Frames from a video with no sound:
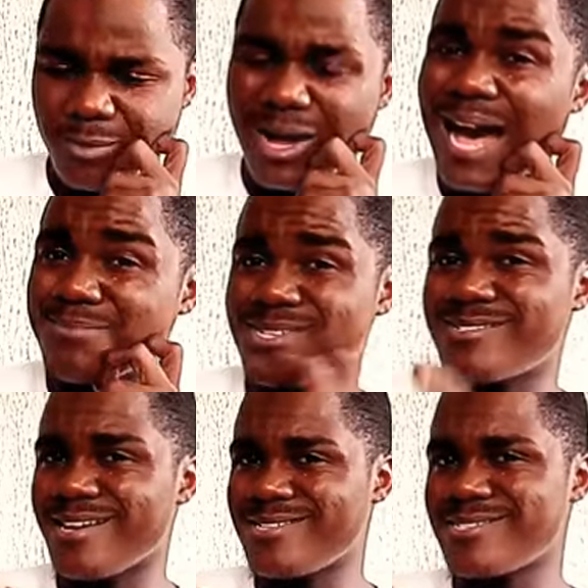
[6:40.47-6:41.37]
Perhaps
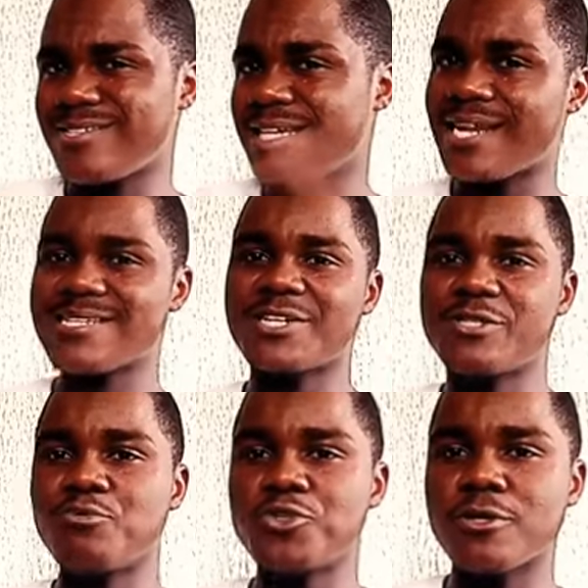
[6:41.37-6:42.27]
it's that. Now that's
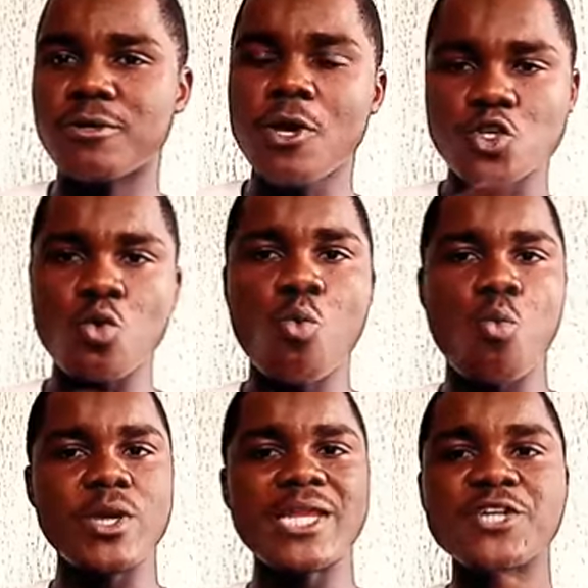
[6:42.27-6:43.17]
attribution. So
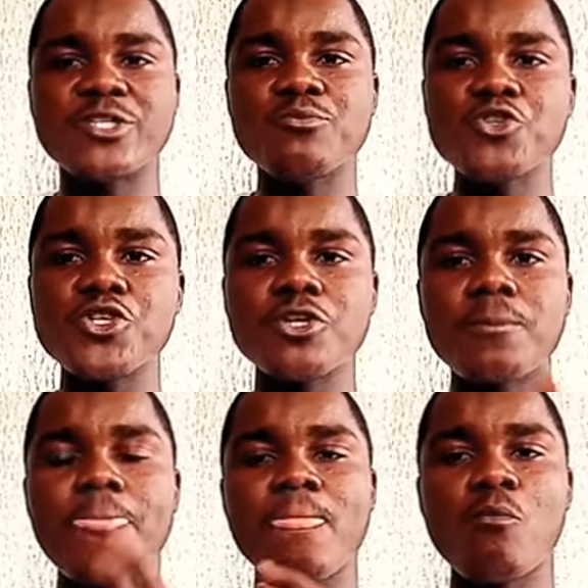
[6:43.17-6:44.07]
in attribution,
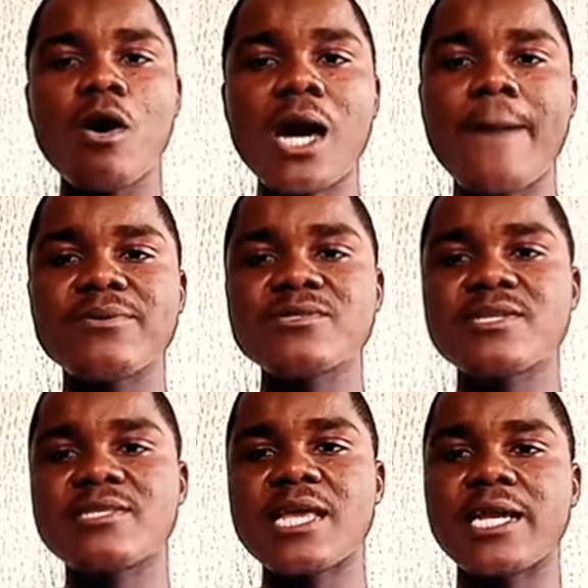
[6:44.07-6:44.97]
what happens
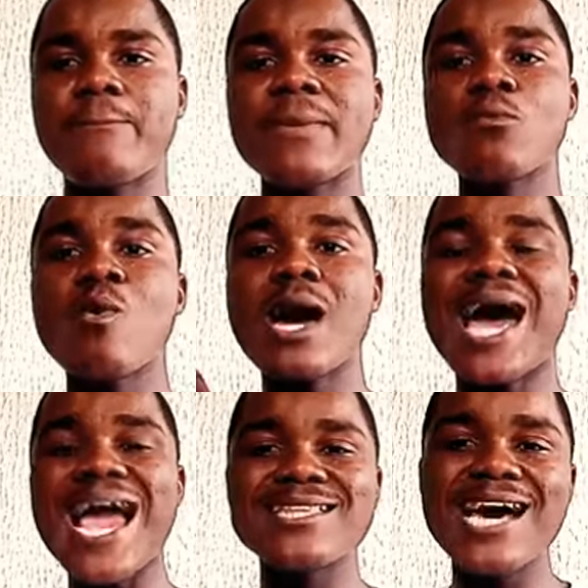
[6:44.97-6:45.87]
is that people
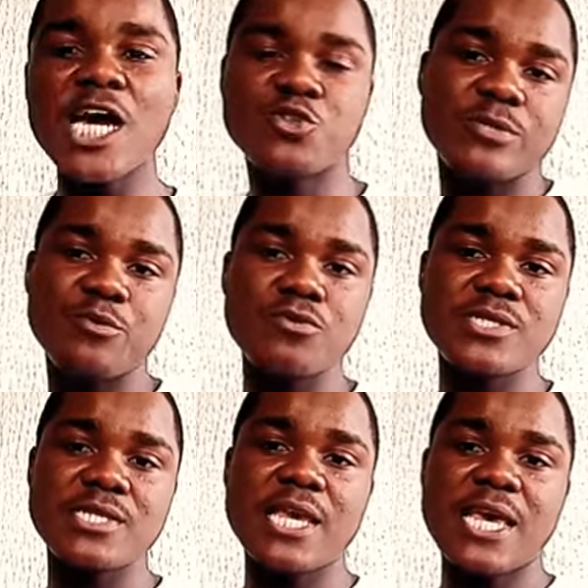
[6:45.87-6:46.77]
either attribute
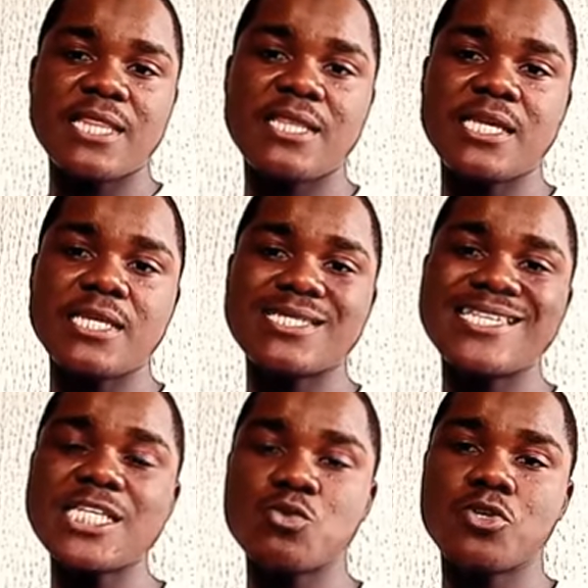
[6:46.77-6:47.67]
the
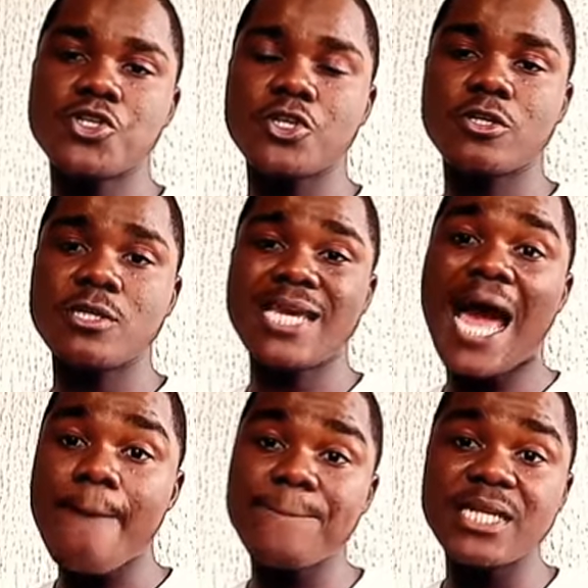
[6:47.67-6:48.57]
situation, the
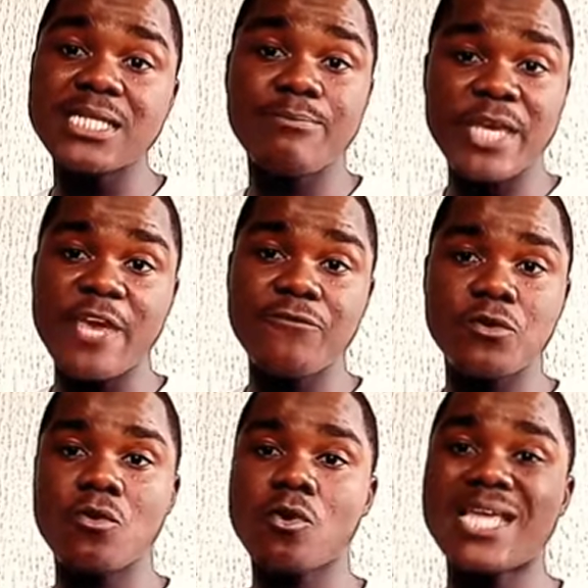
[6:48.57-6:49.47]
happening, the
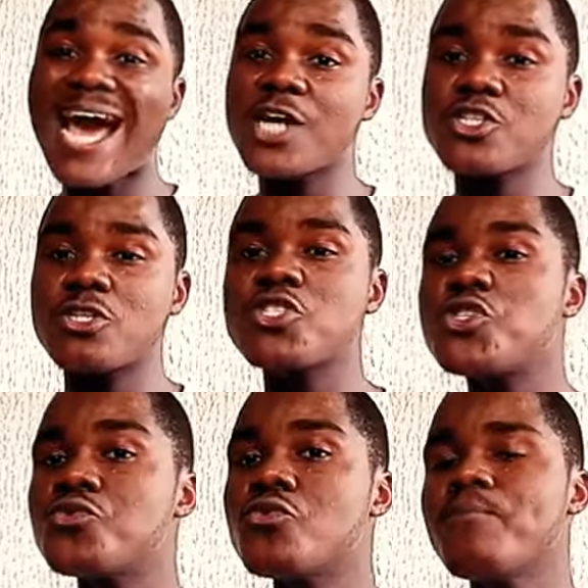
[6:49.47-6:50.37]
behavior, or the action
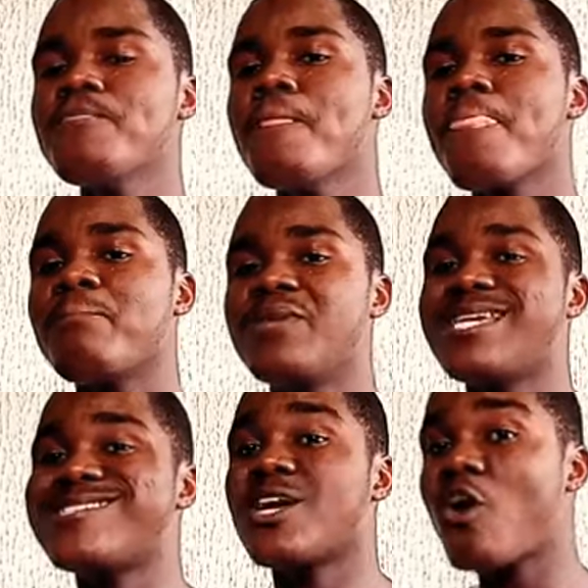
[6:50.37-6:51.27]
to
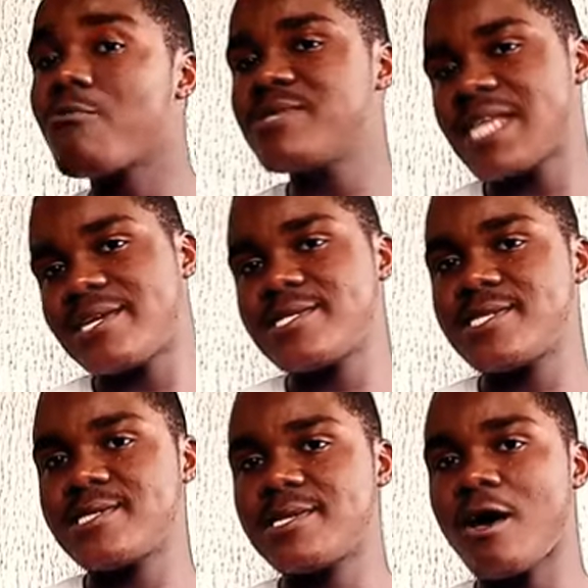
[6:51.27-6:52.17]
the
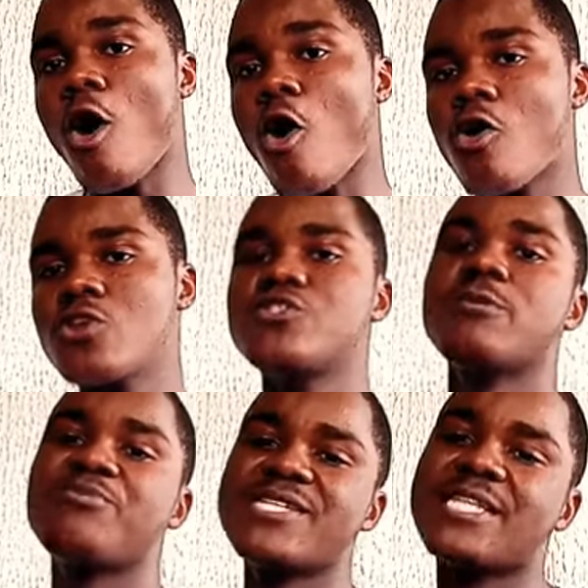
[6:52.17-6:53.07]
circumstance or to
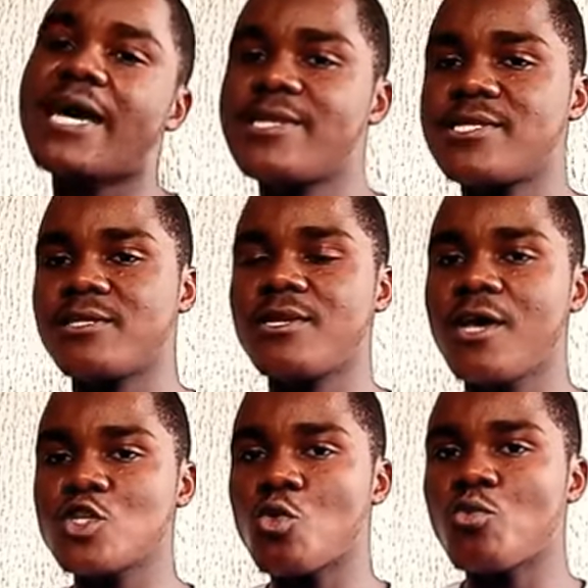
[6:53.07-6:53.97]
the personality.
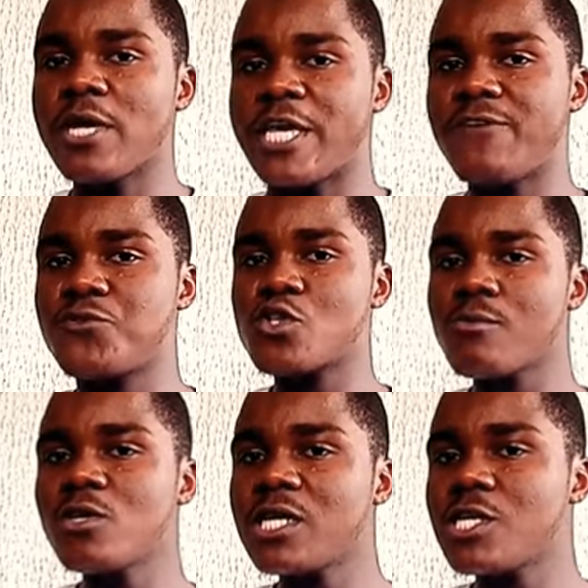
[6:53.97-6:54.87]
So if
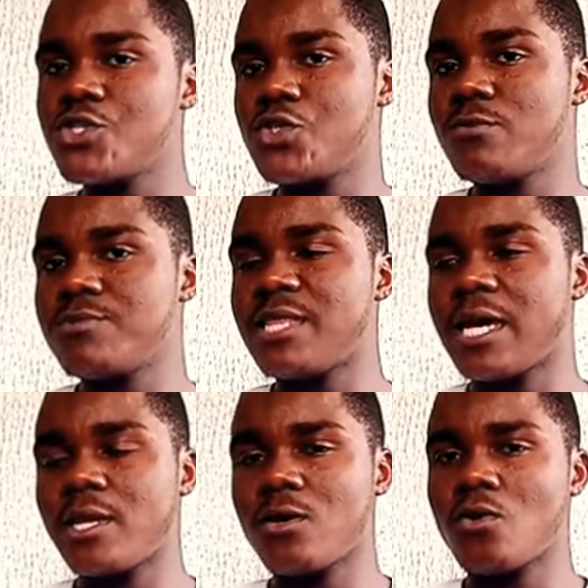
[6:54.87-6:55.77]
someone assumes
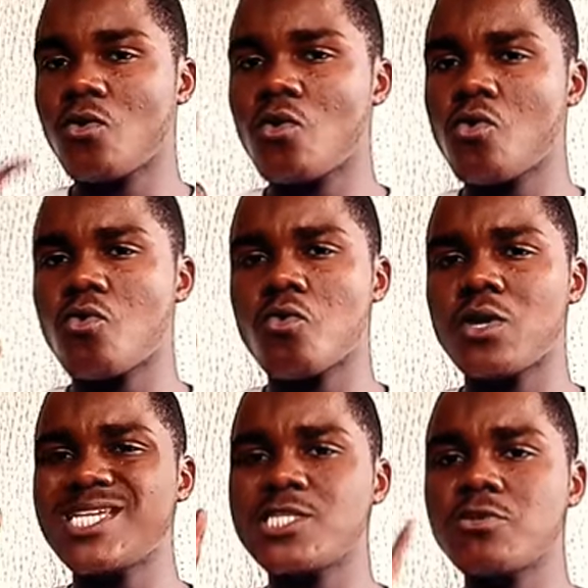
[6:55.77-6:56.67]
that, oh,
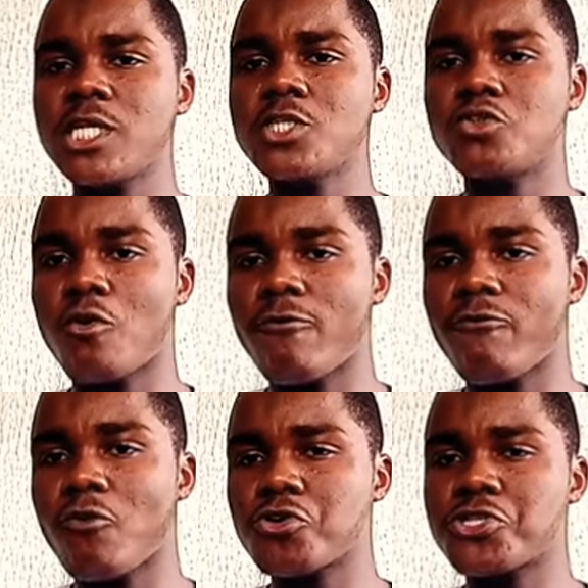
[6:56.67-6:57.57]
it's looking
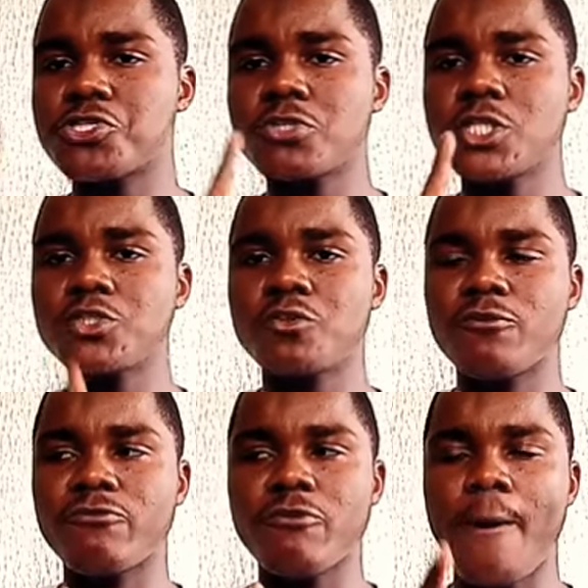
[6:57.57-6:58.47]
rough or she's looking
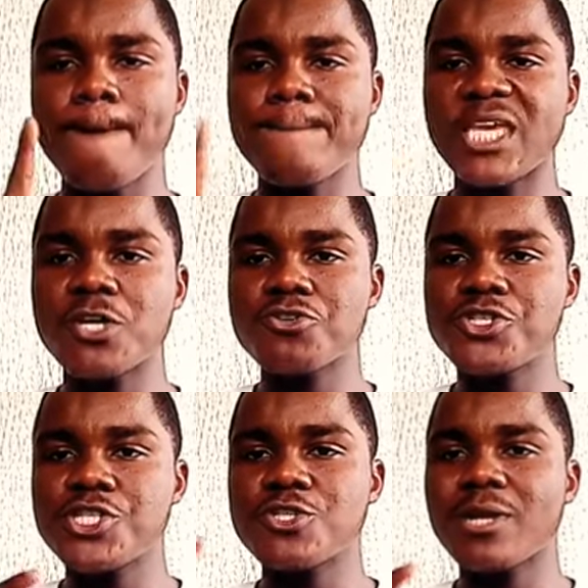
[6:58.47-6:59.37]
rough
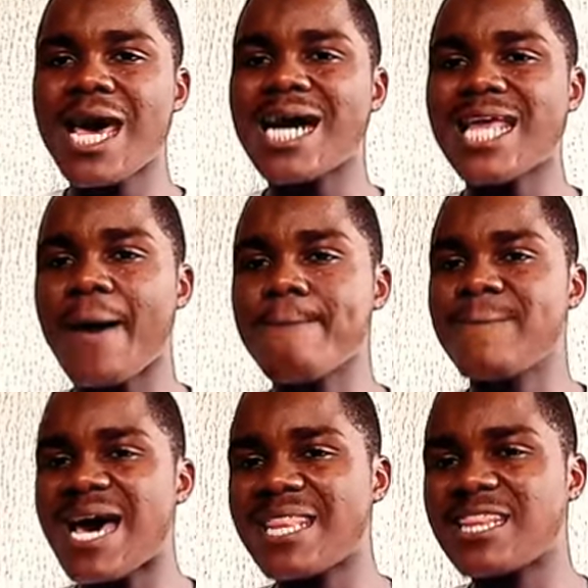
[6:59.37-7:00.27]
because she's not had a
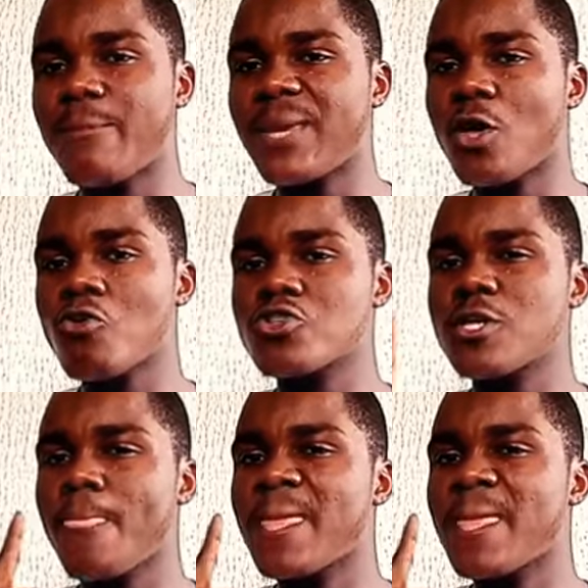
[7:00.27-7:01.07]
bath, because